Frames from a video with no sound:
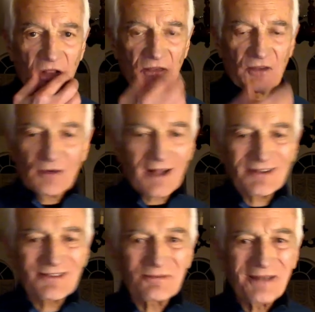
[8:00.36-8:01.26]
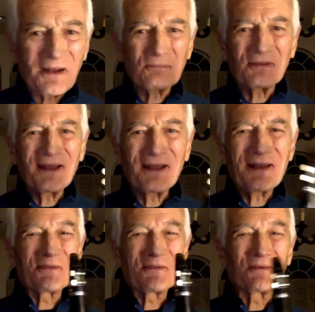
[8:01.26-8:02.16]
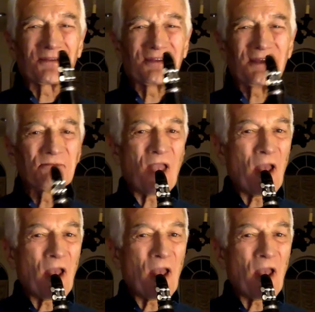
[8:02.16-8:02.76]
they're not they're not playing with, with the